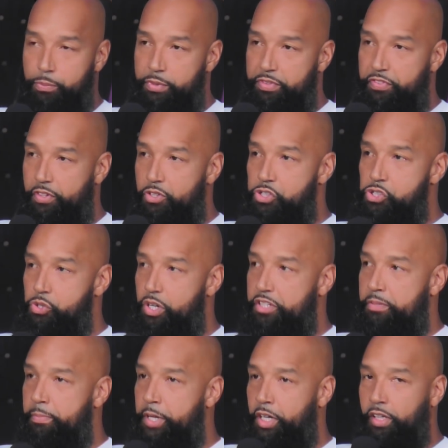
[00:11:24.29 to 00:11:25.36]
We fell short
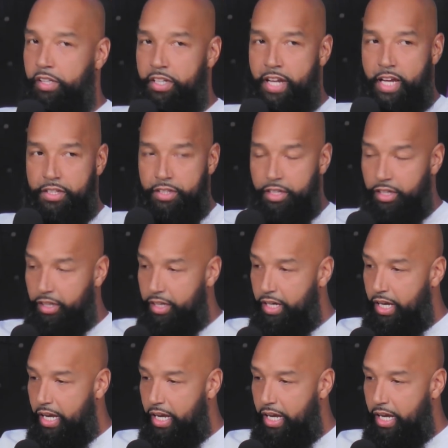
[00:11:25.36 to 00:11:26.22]
to Maryland that year.